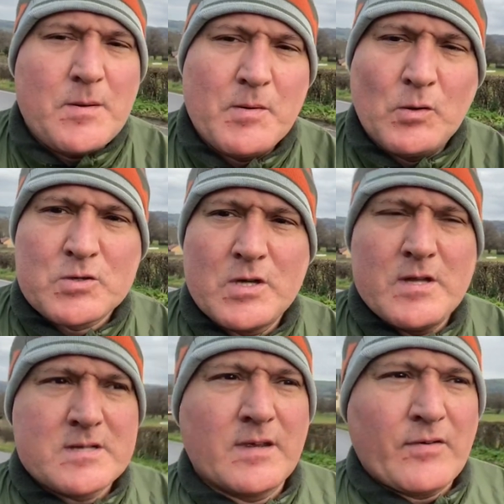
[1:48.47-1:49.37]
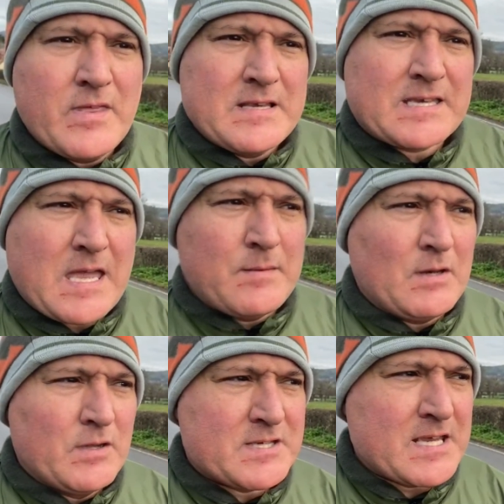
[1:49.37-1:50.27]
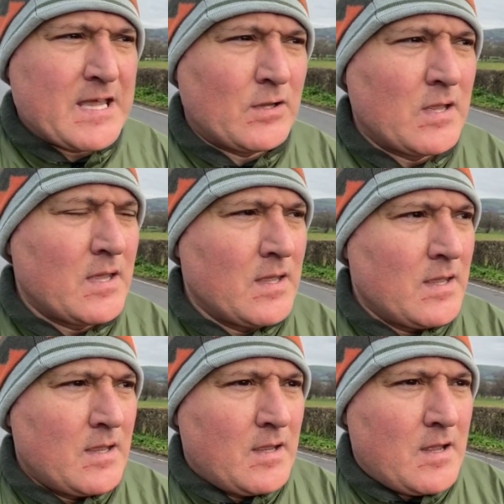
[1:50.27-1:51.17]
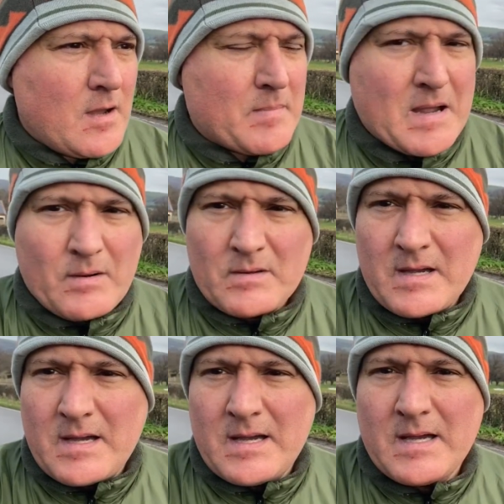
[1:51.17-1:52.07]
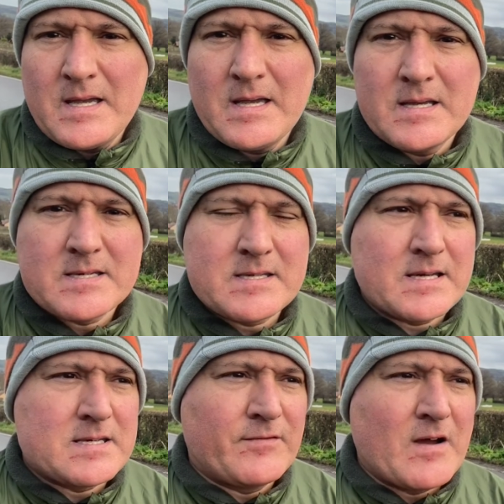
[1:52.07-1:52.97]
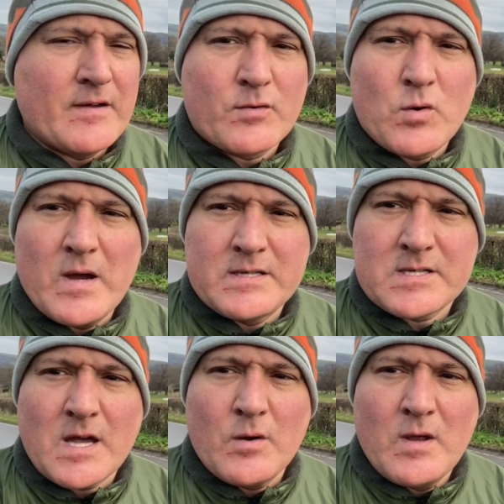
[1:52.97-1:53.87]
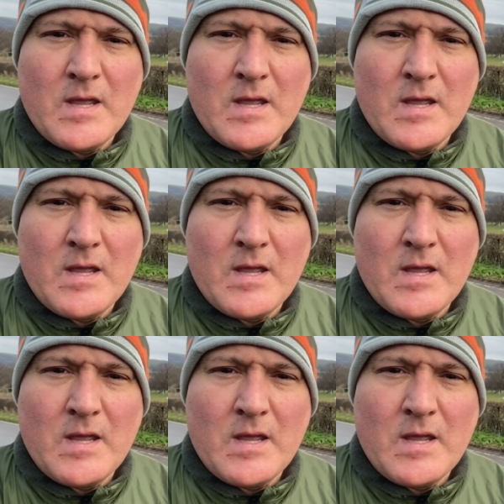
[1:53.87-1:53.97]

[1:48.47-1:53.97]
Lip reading: alternative. This came in on the sale about 65 quid, so